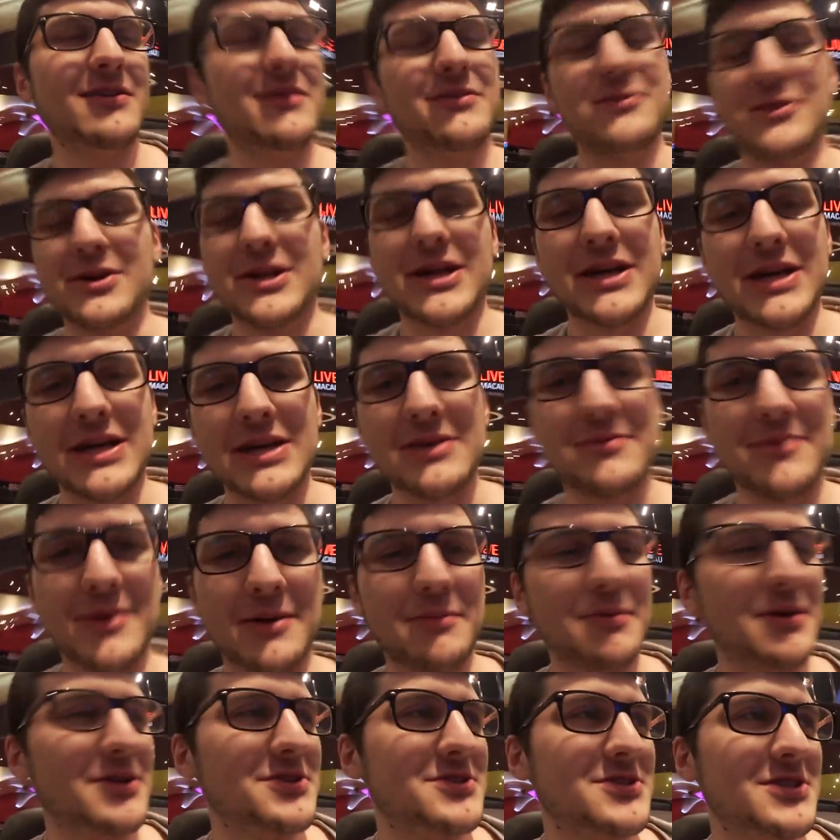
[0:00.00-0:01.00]
We were like eight
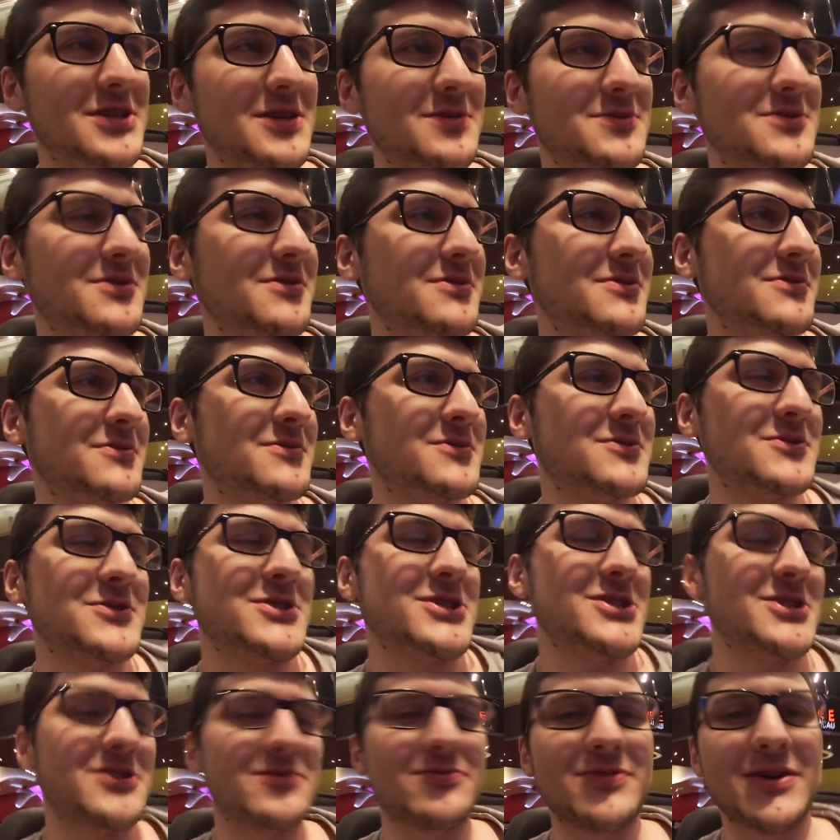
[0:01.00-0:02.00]
big blinds deep, so it was
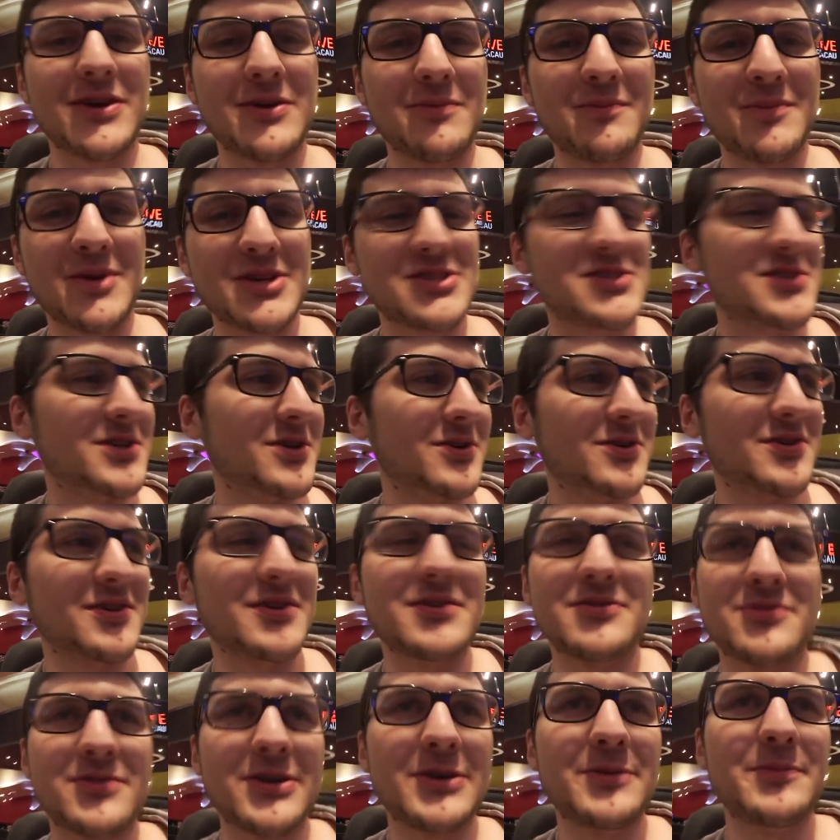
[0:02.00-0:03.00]
just a funny bust out
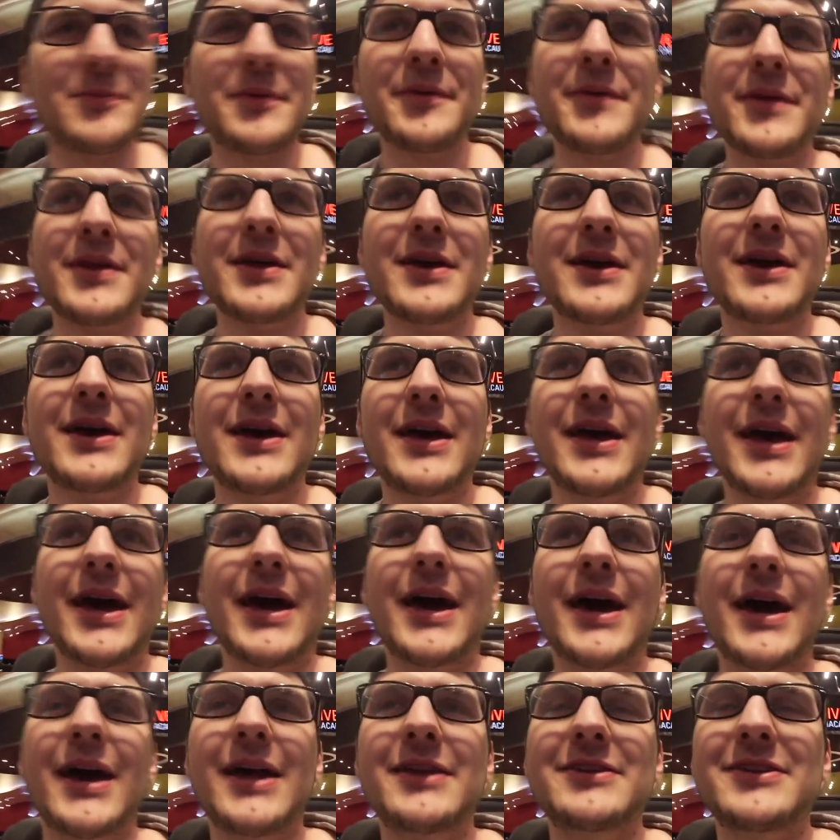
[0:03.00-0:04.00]
in the flip.
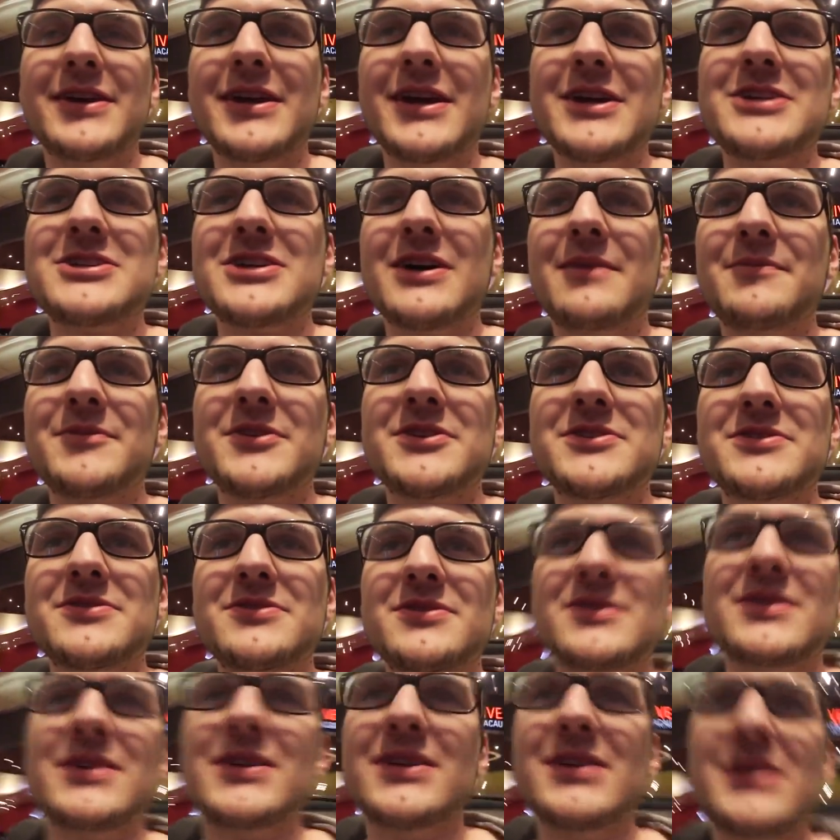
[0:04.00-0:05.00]
And then I jumped
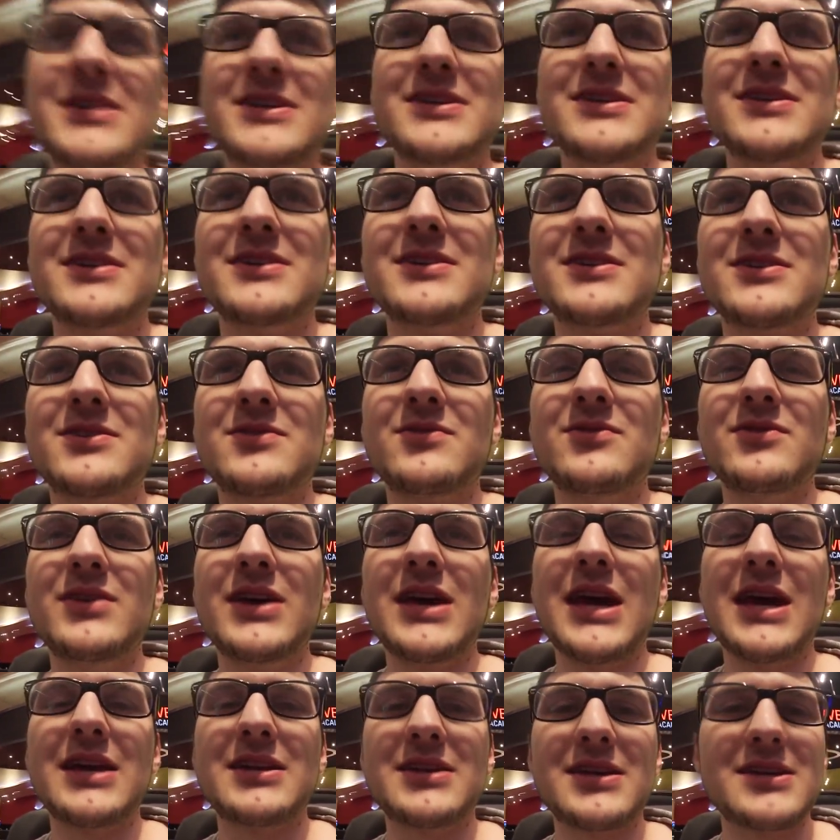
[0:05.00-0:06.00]
into the
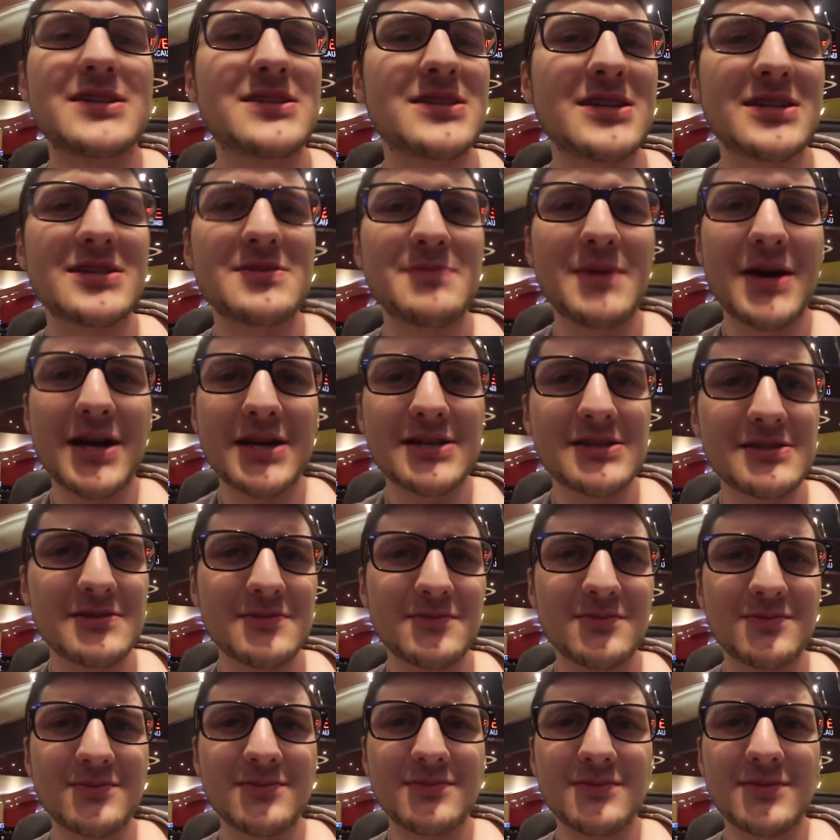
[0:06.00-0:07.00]
eight K six max,
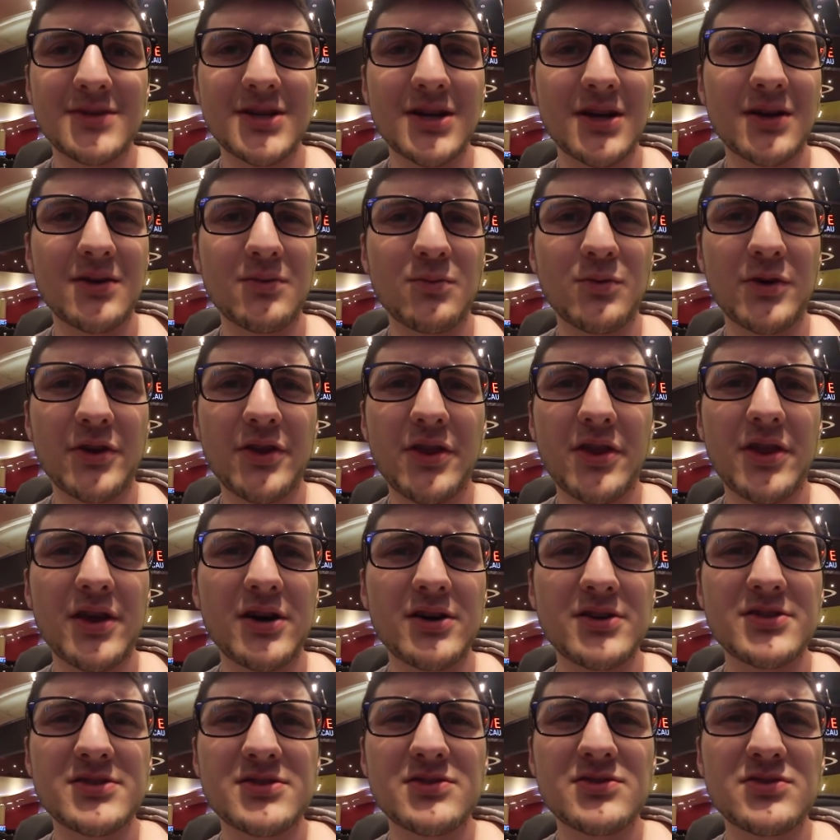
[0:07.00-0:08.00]
like one
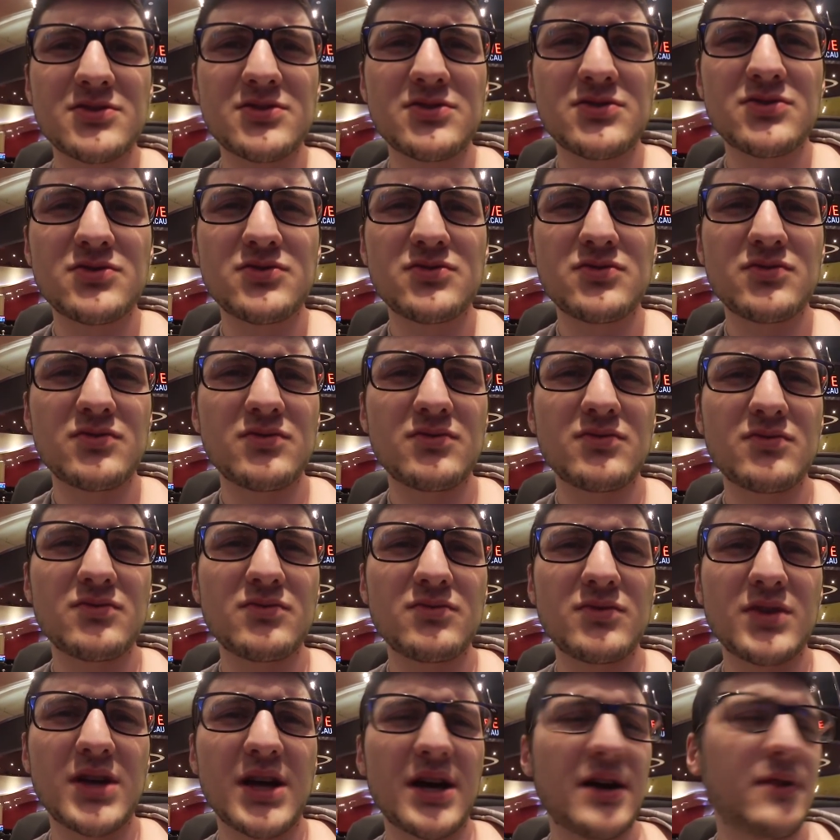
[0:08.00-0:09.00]
thousand,
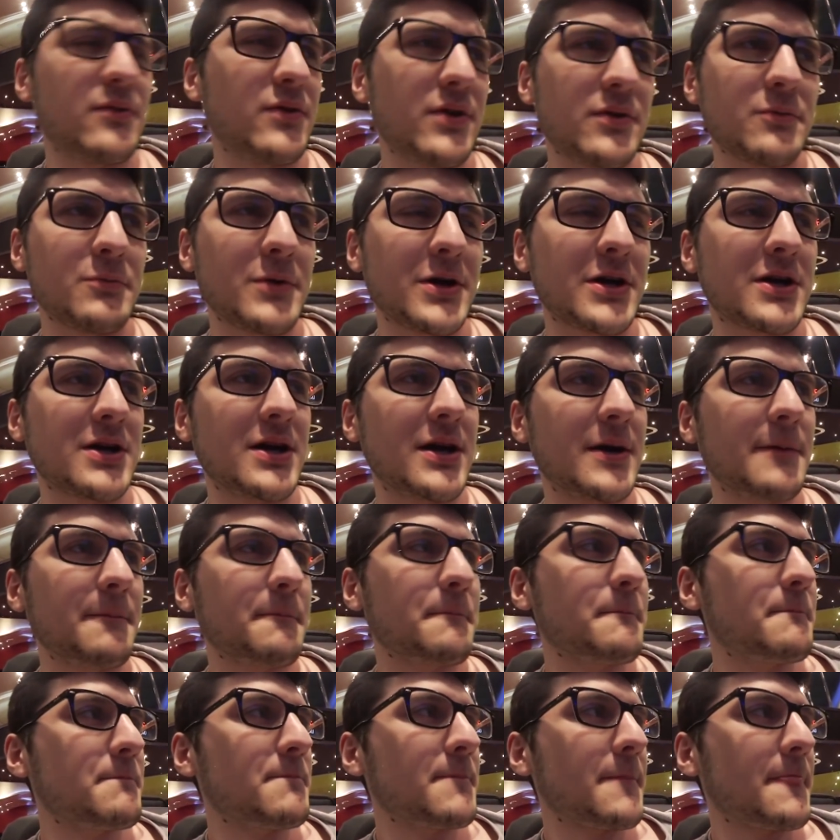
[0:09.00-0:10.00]
yeah, around one K
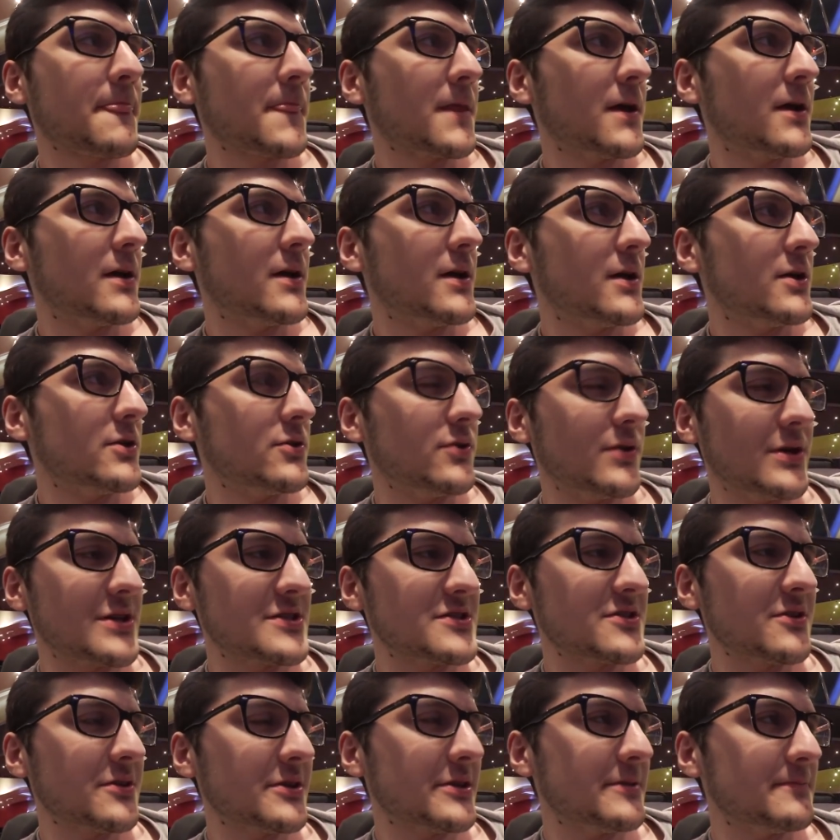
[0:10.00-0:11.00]
U
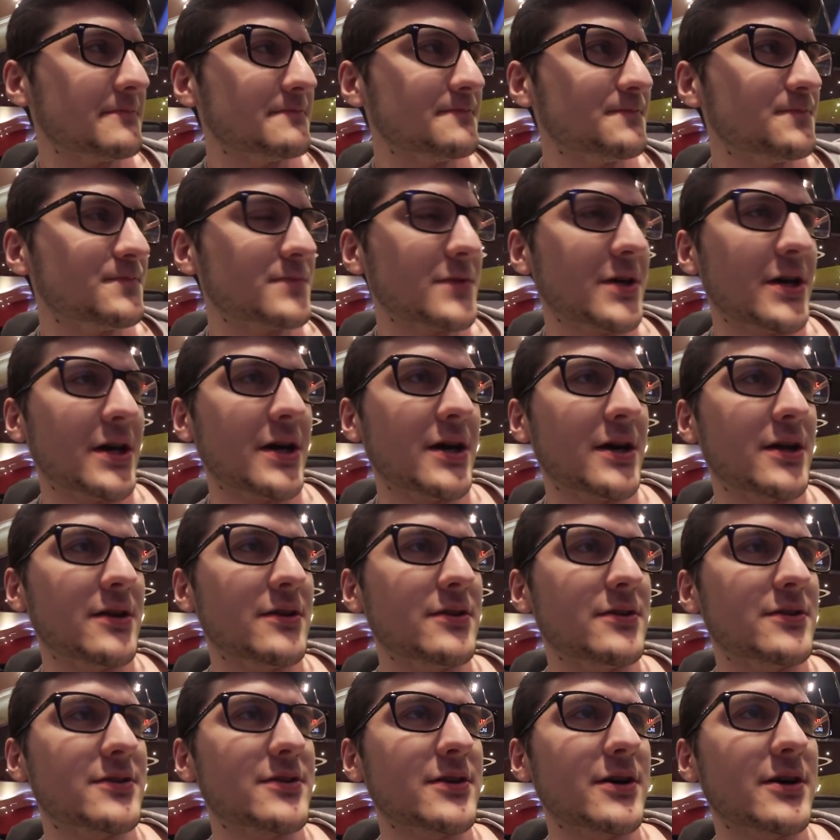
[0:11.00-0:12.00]
S dollar.
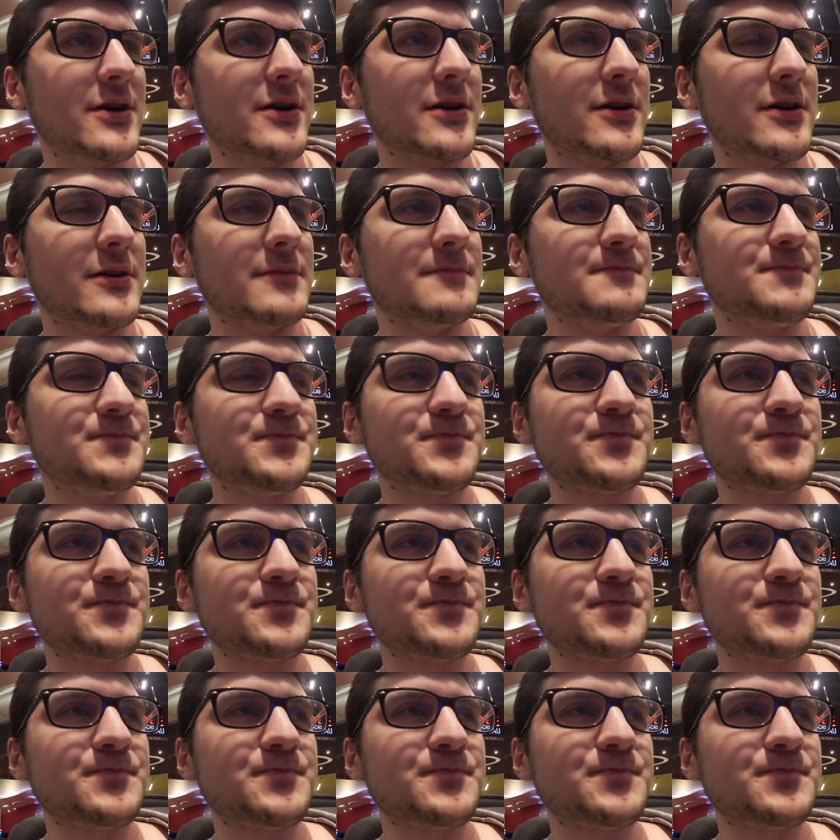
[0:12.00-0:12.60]
And uh,